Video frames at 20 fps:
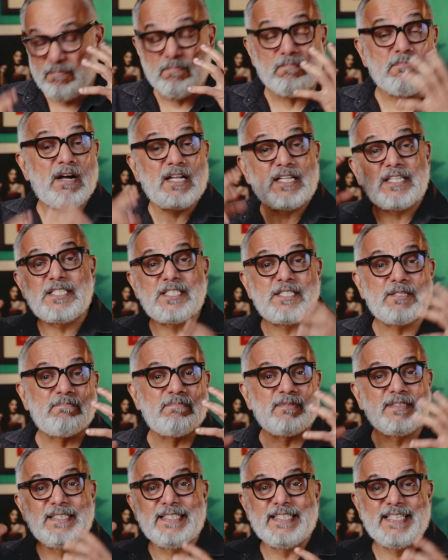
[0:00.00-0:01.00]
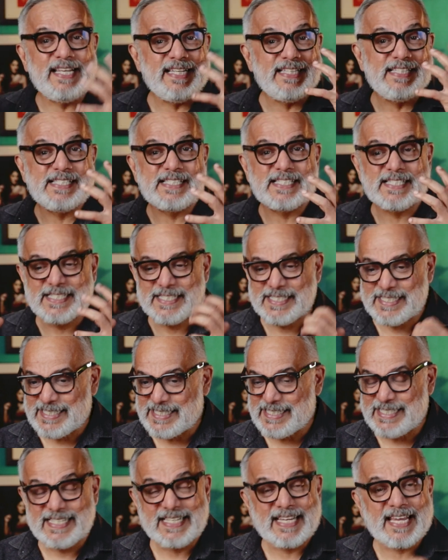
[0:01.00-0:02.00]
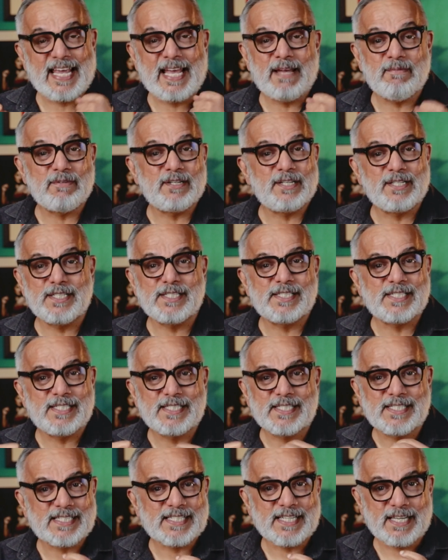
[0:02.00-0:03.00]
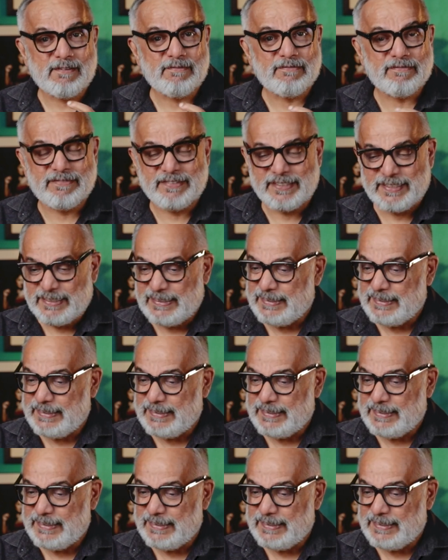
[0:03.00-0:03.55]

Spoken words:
multiple lenses and cameras and stuff,